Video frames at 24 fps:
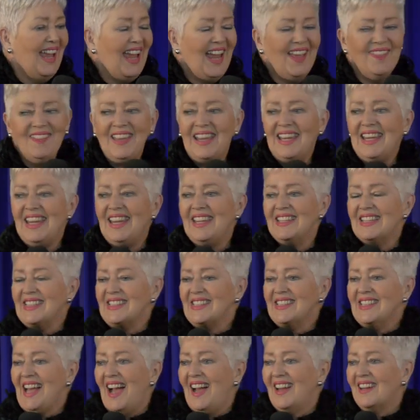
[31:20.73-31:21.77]
And then he
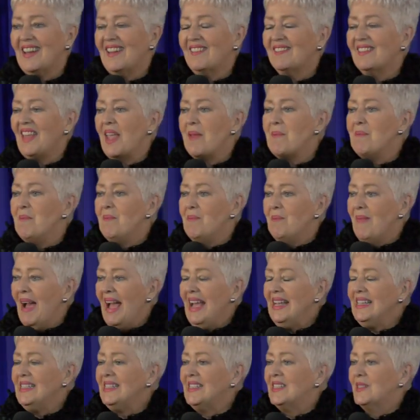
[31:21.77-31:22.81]
decided there
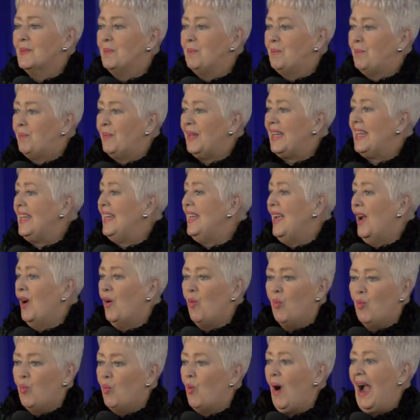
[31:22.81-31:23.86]
must be
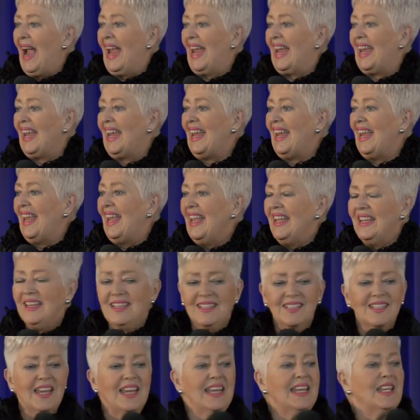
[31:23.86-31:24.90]
a way.
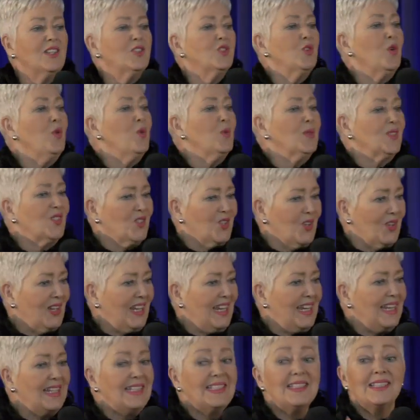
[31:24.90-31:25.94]
So he talks to
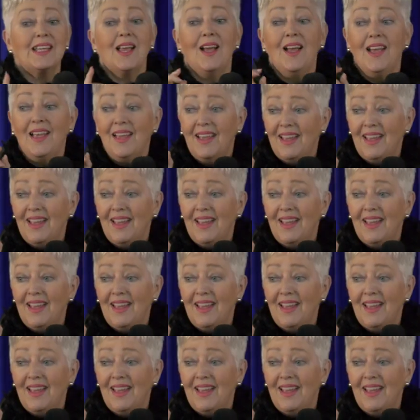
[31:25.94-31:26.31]
his,